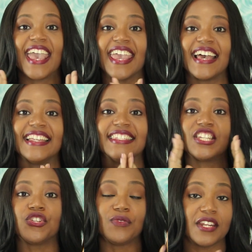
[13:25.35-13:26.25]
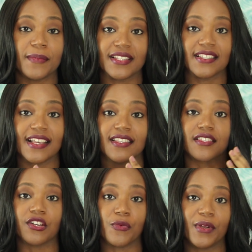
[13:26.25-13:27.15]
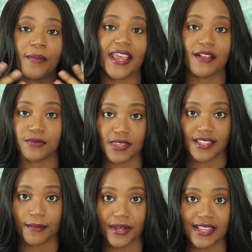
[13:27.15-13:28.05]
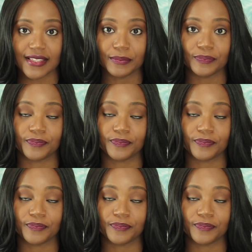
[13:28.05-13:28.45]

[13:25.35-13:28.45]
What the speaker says: and you need a business license to open up accounts with these companies.